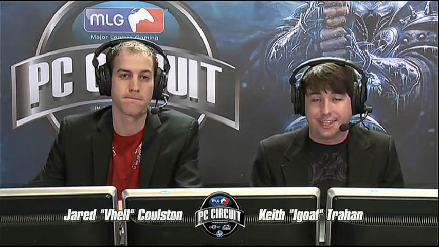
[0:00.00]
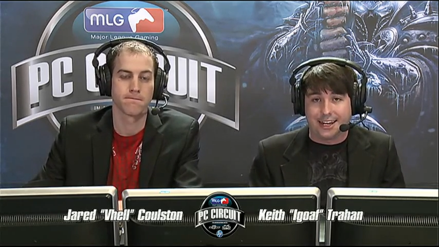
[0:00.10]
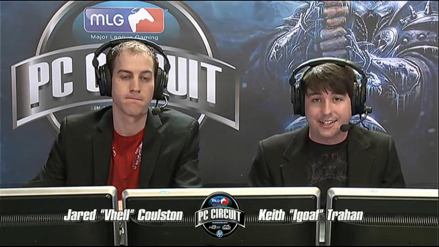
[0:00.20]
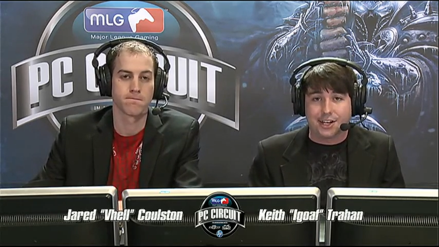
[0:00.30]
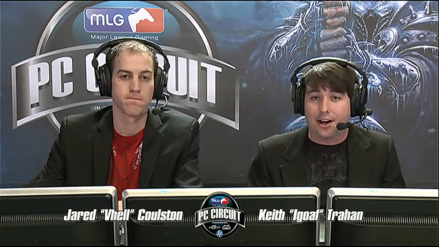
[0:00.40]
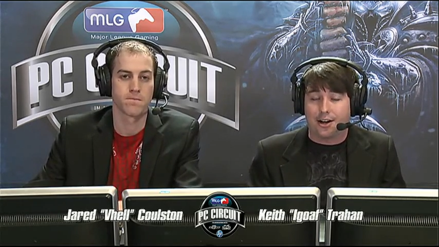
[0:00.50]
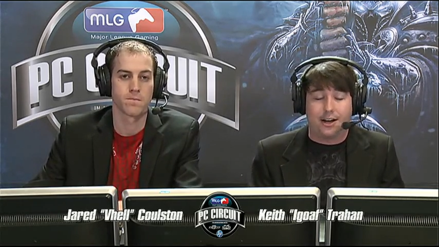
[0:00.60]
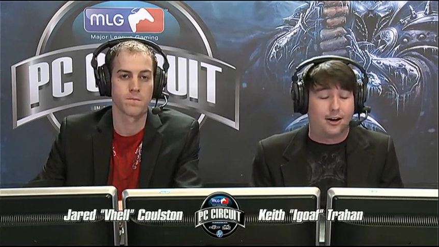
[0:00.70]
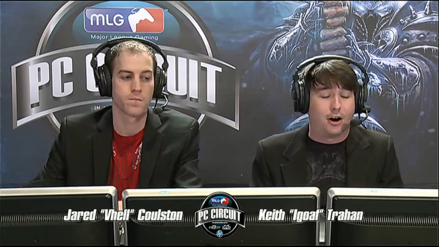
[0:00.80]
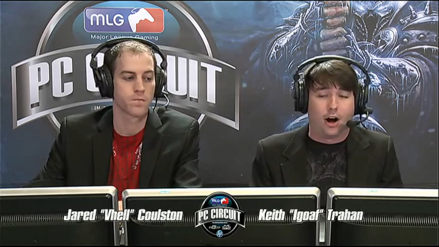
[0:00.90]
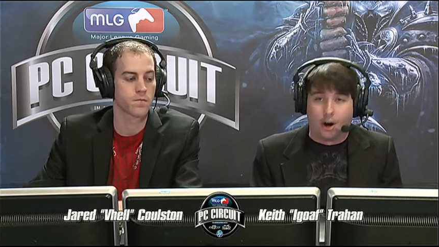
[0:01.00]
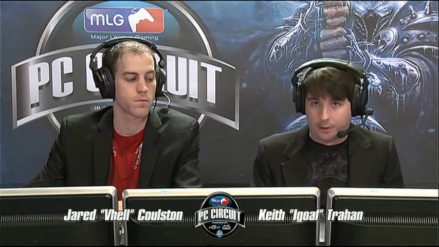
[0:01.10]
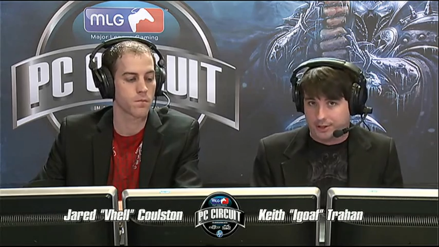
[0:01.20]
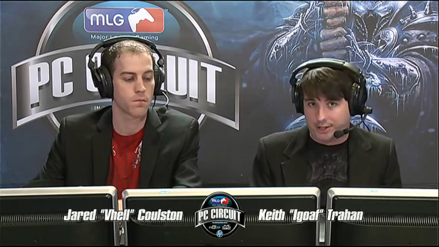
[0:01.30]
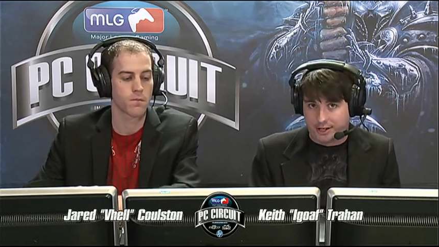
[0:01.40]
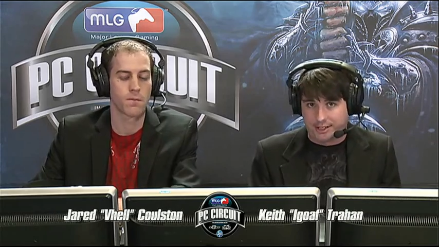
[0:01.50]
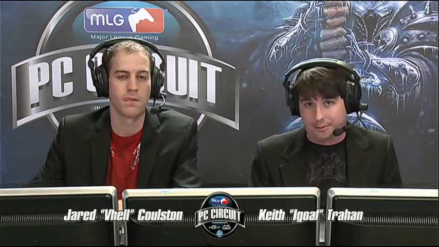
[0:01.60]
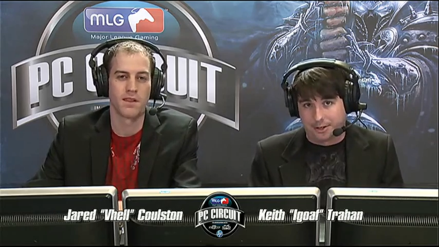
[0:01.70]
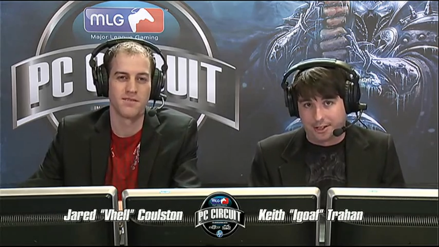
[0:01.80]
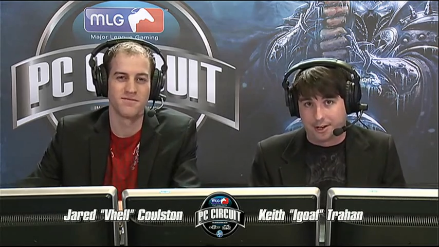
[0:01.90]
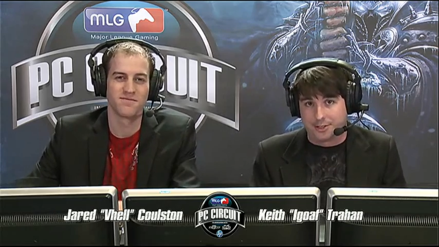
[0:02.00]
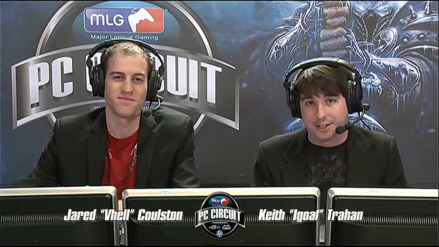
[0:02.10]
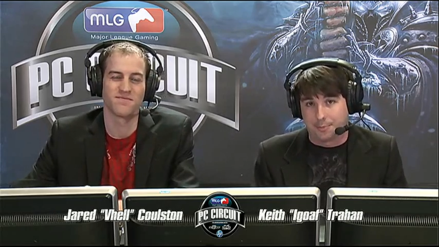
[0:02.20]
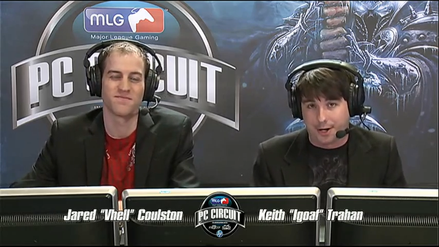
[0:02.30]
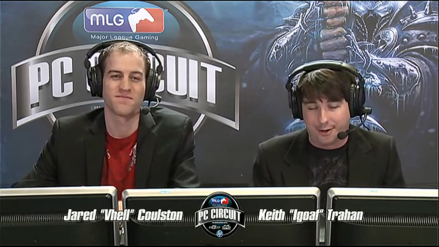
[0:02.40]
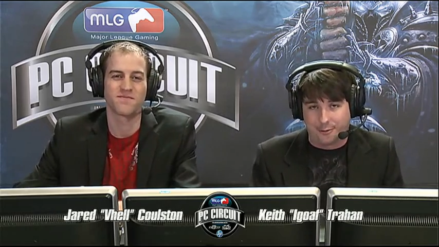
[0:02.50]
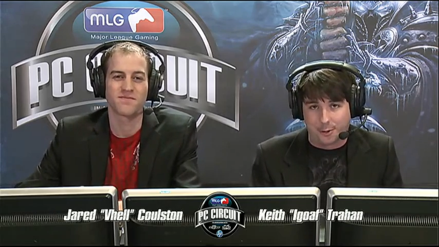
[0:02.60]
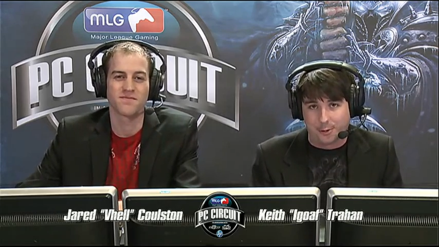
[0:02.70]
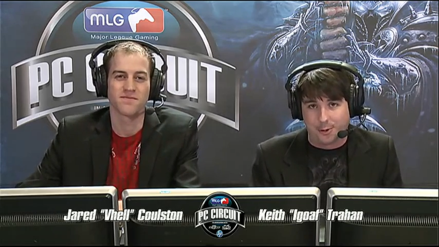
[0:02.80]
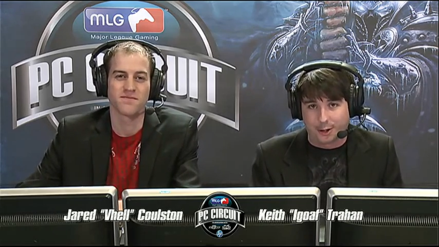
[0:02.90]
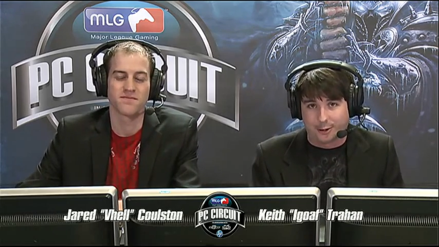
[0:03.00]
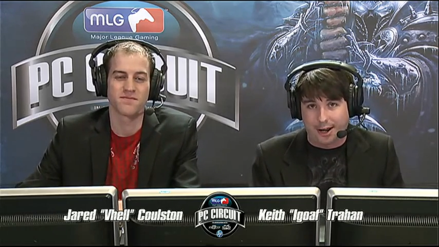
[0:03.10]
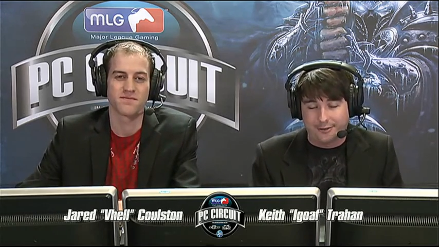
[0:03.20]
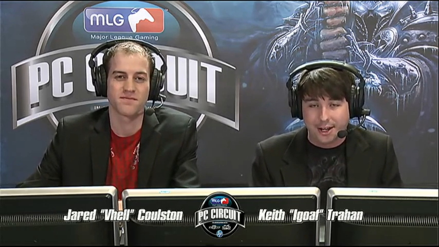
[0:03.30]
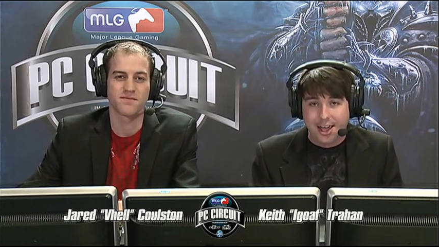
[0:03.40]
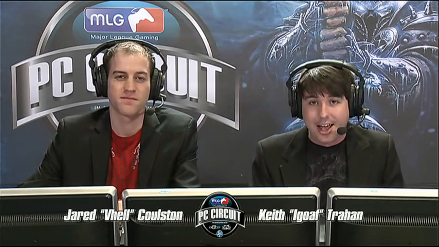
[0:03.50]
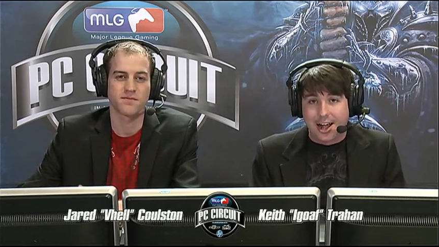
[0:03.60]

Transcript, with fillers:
Speaker 1: things are always changing when it comes to competitive World of Warcraft.